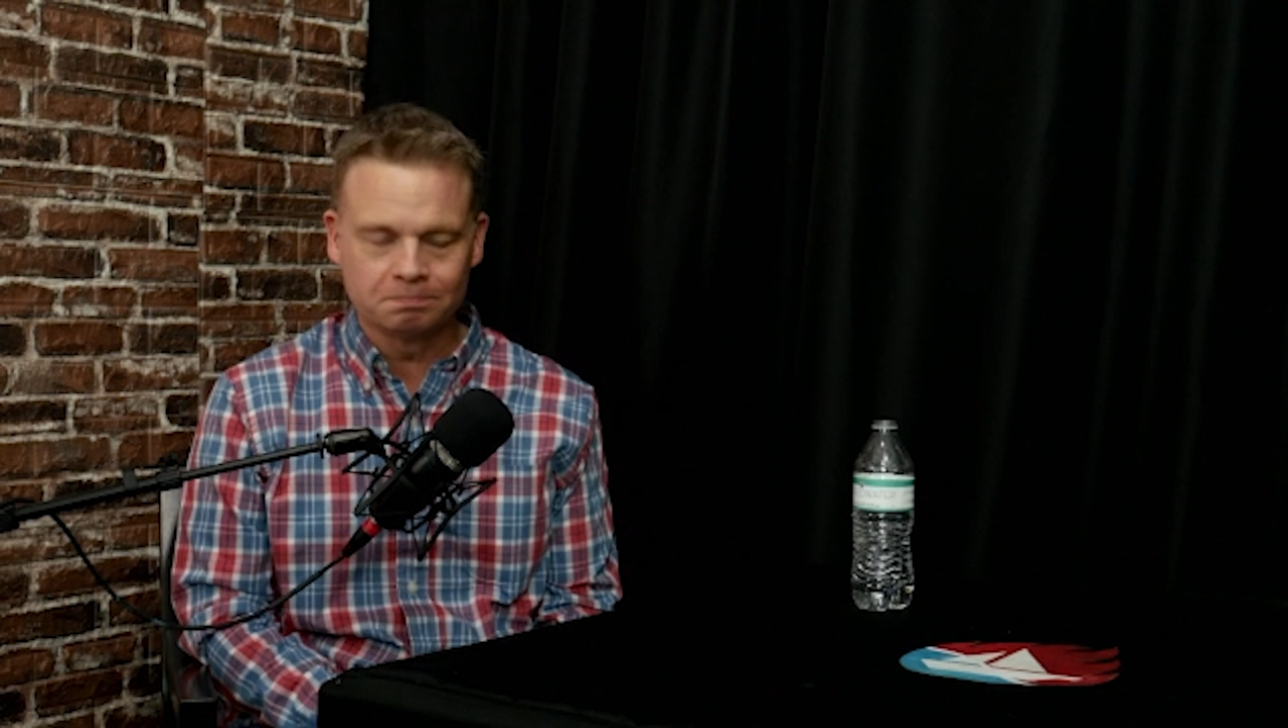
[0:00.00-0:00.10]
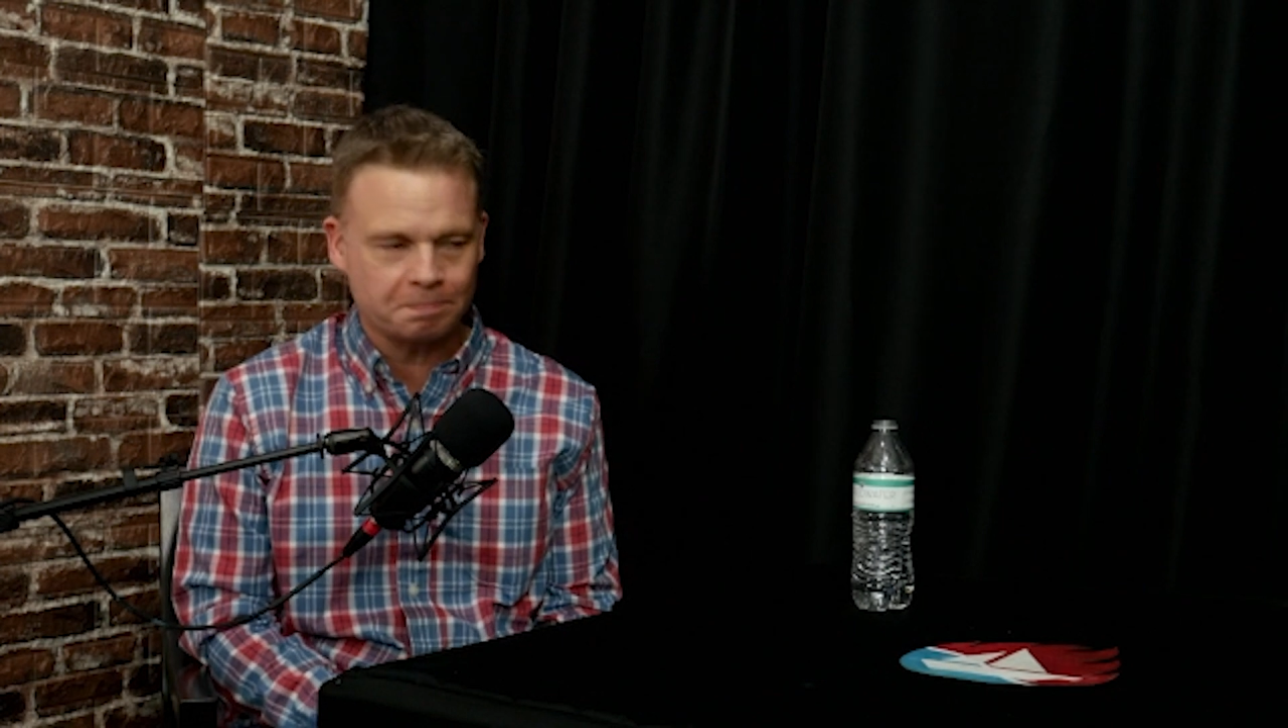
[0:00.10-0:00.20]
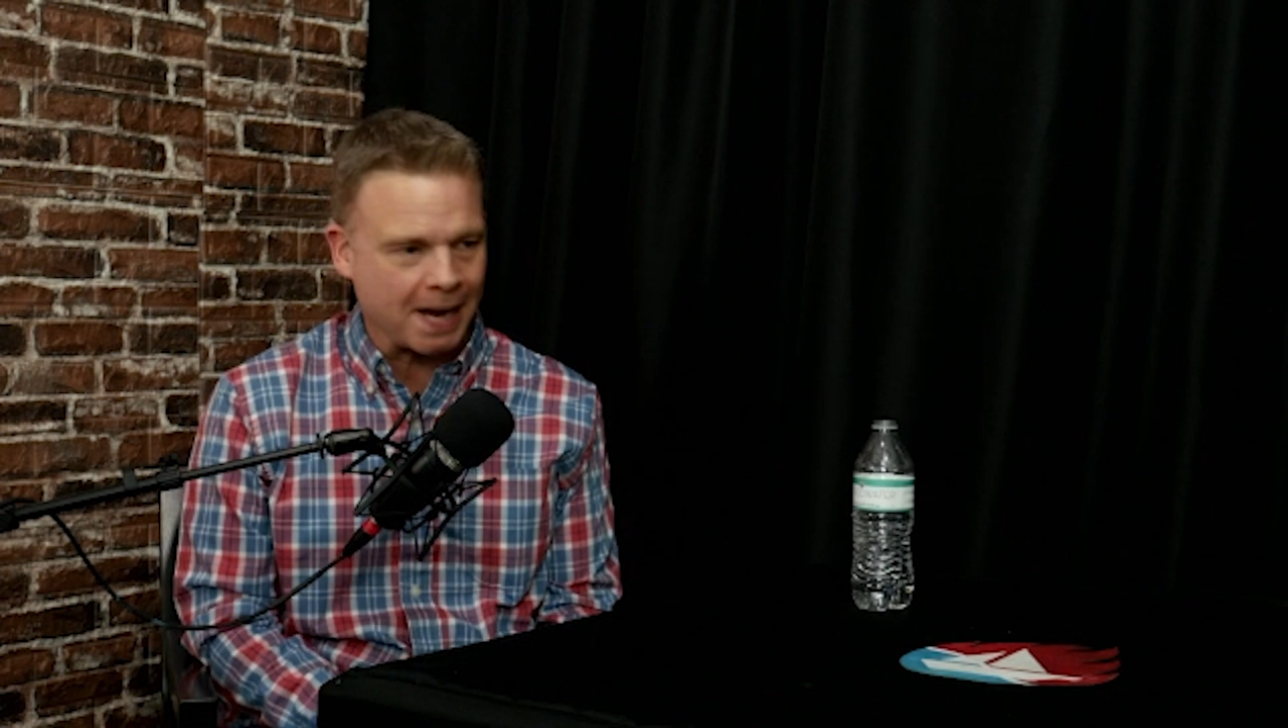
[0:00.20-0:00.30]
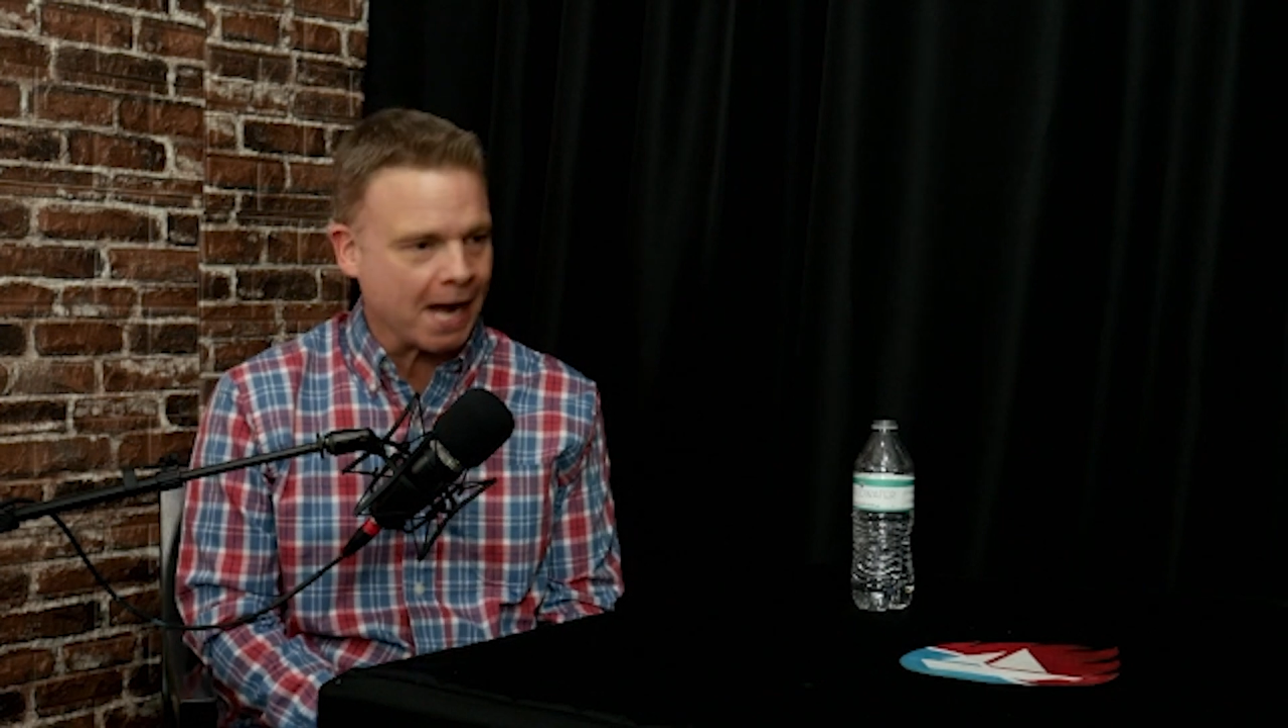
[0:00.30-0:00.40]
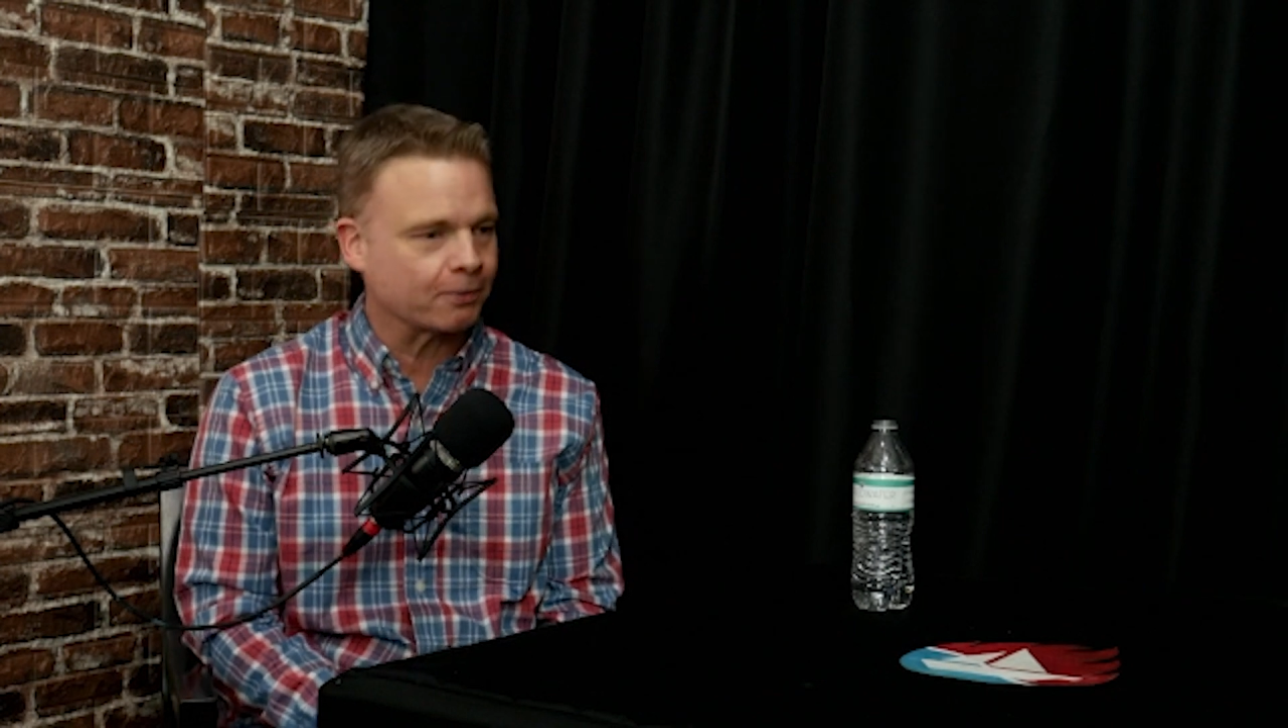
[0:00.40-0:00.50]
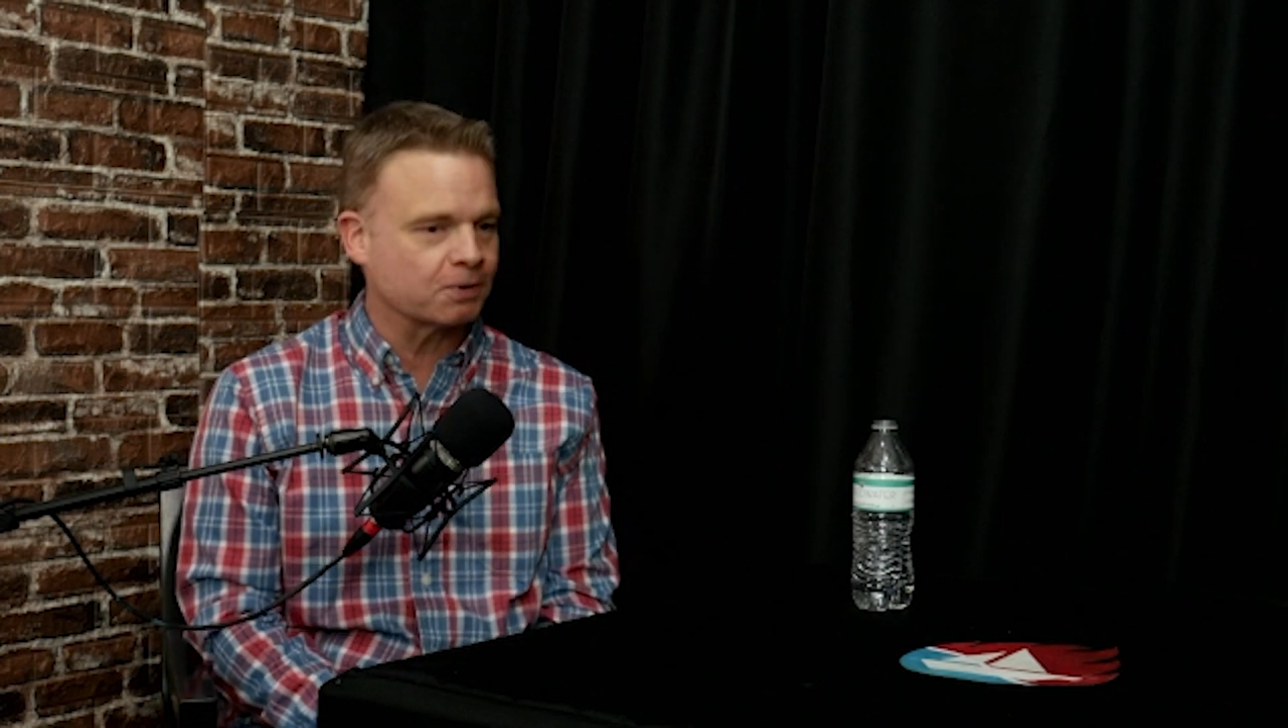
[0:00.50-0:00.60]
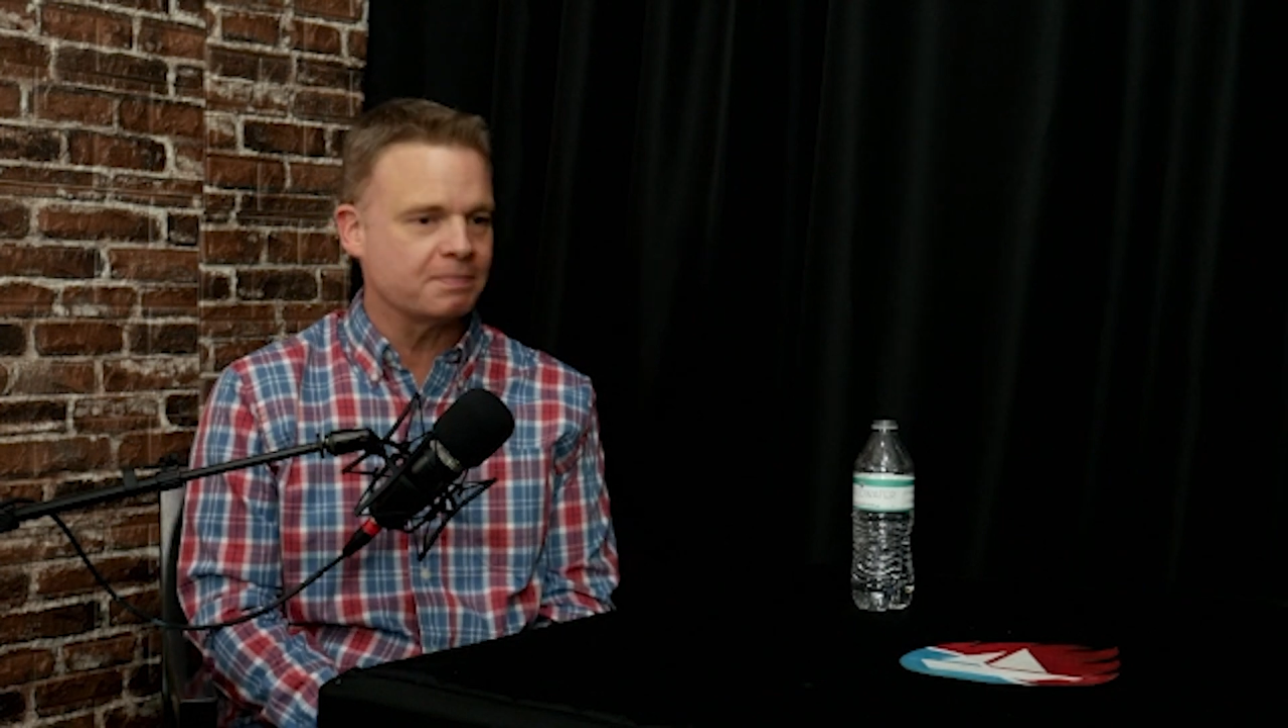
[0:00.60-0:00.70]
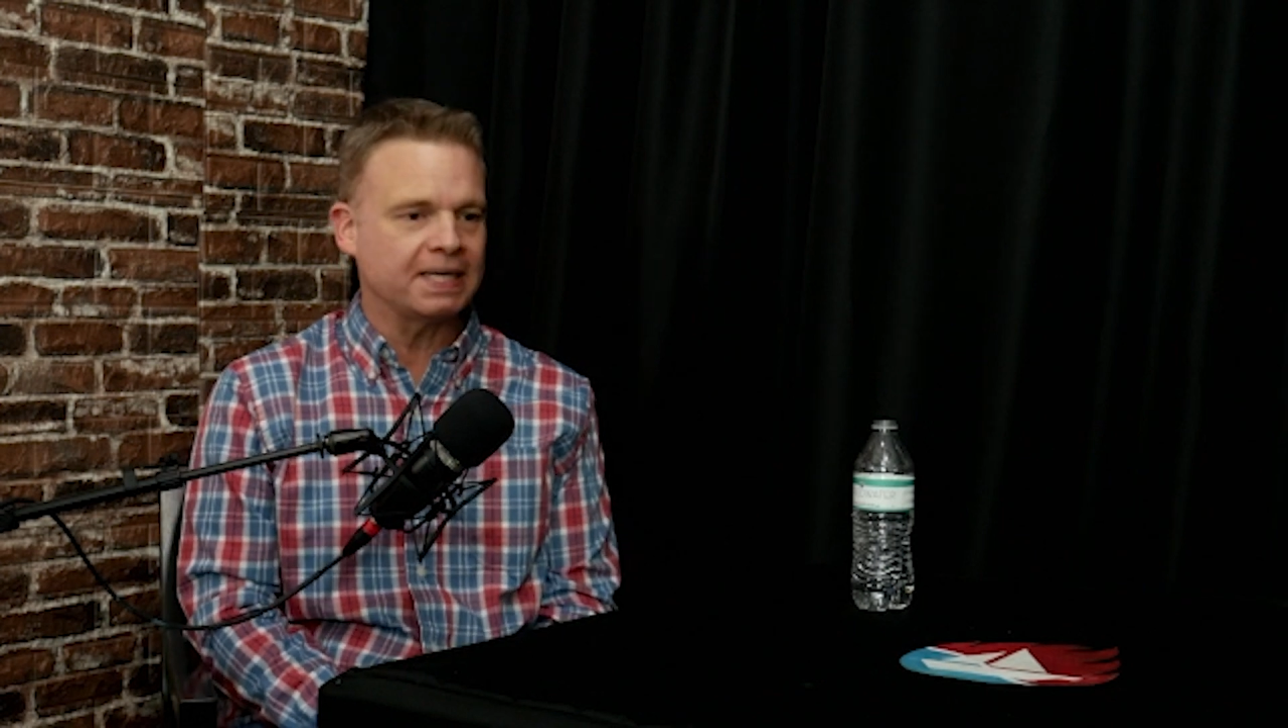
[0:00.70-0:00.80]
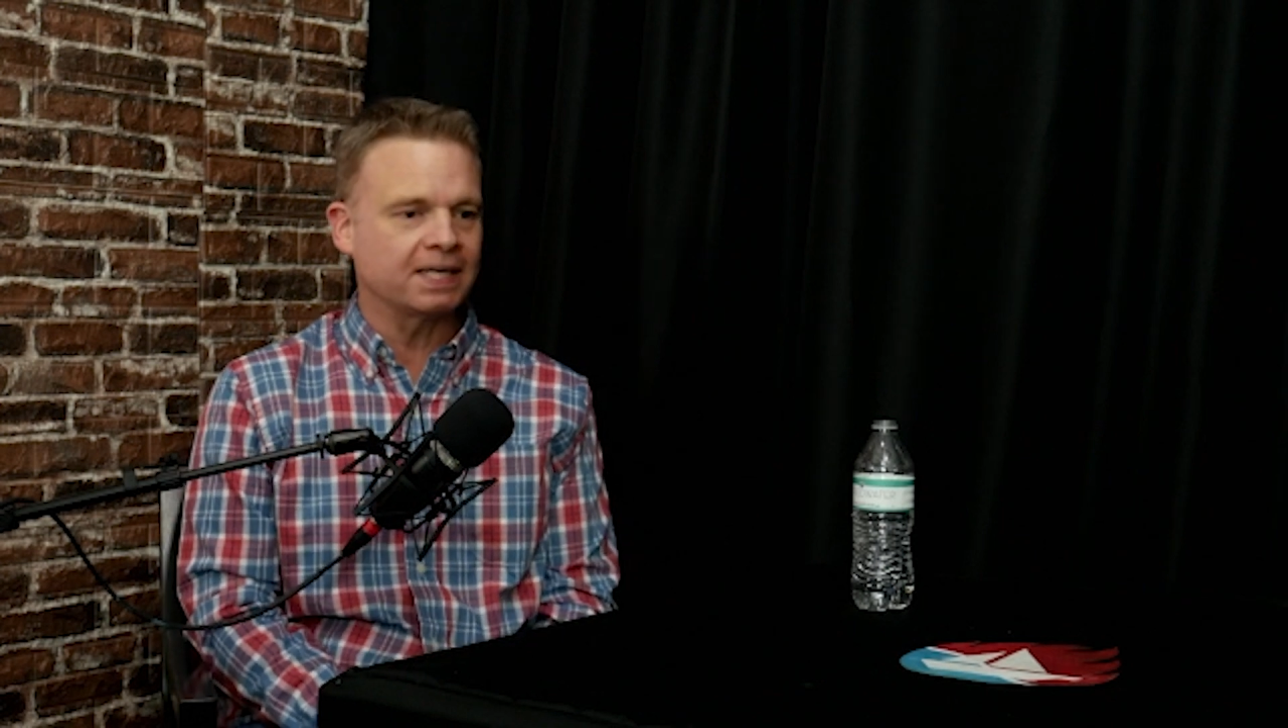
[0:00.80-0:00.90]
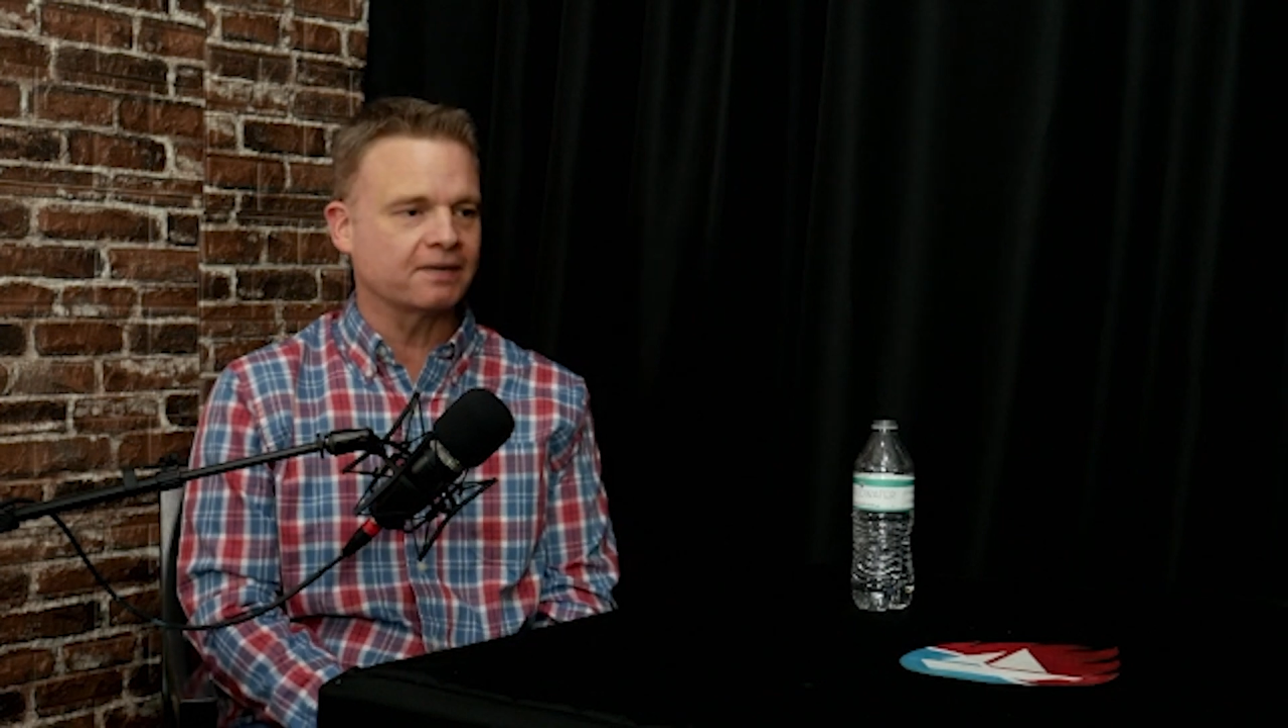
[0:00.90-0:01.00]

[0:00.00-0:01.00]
power and meaning